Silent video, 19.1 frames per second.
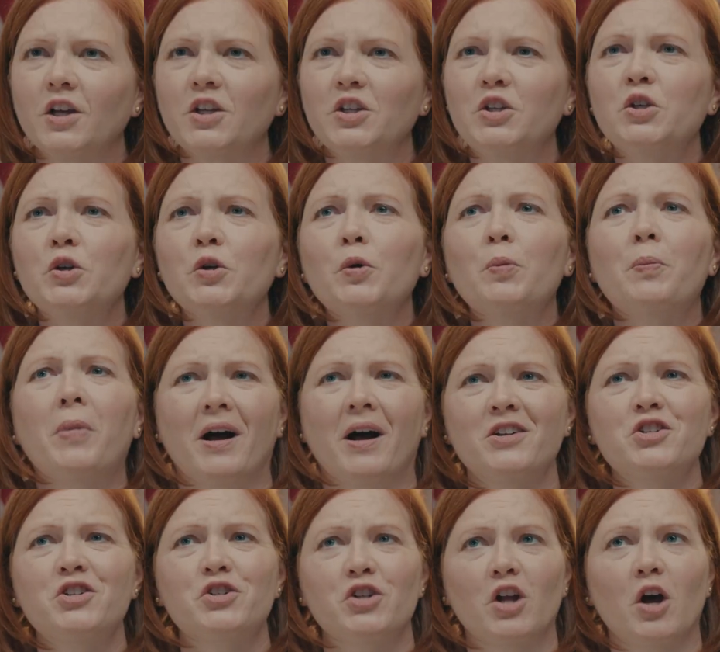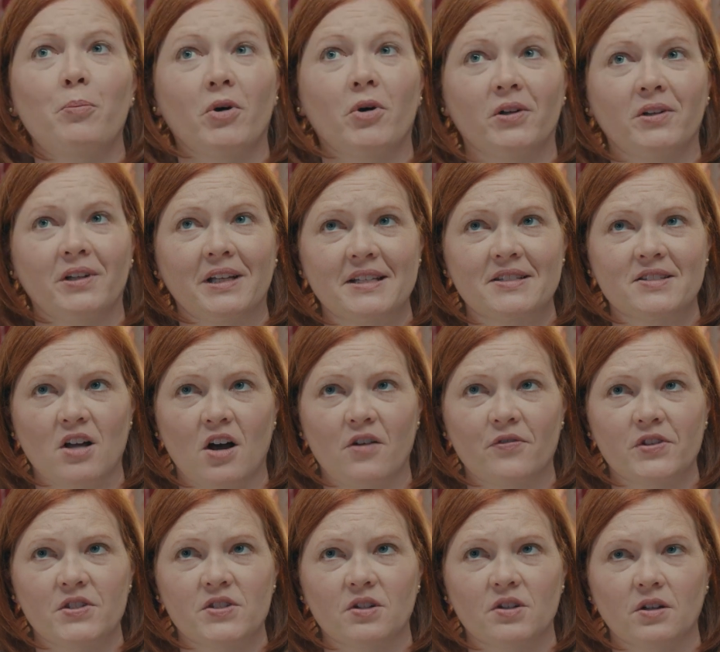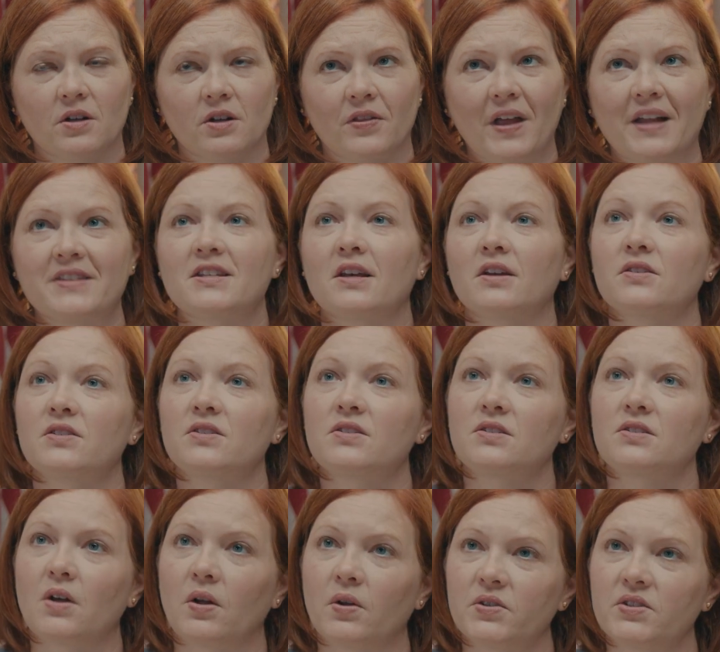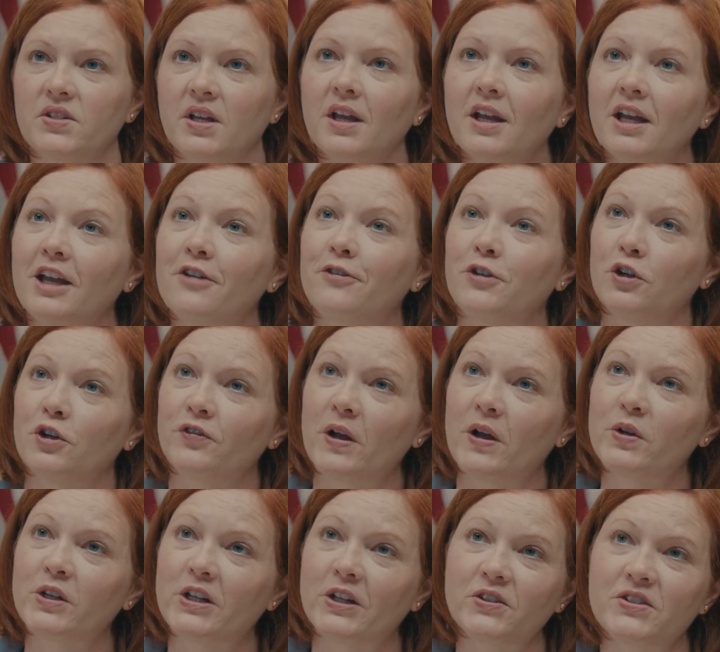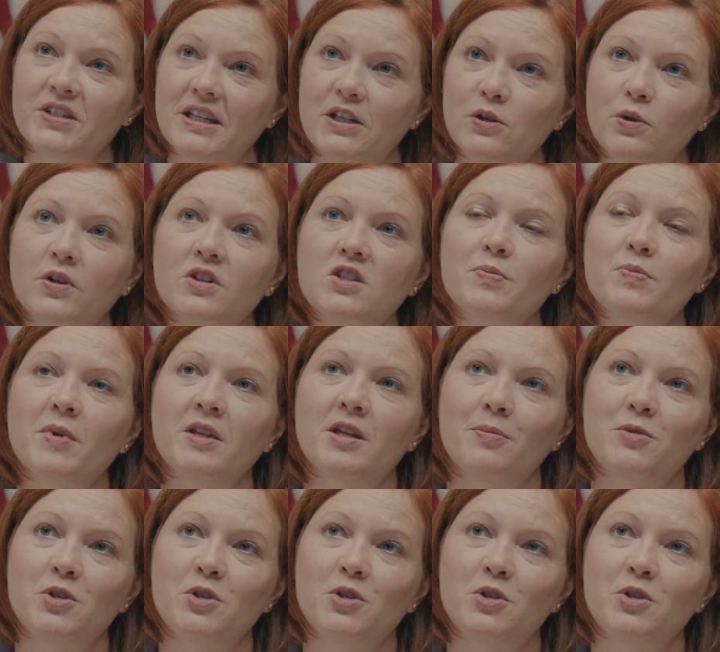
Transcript: You punched a police officer. That's assault. If you're found guilty, you could spend up